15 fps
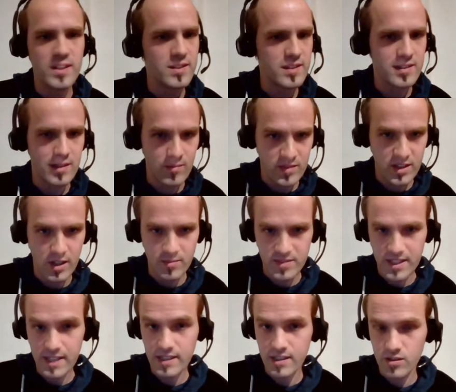and sometimes
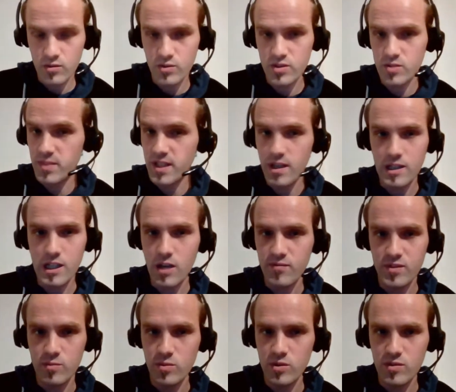that can also be
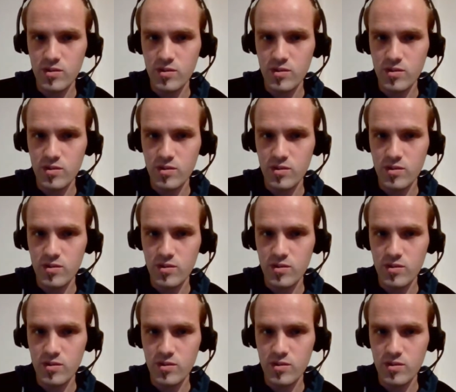uncomfortable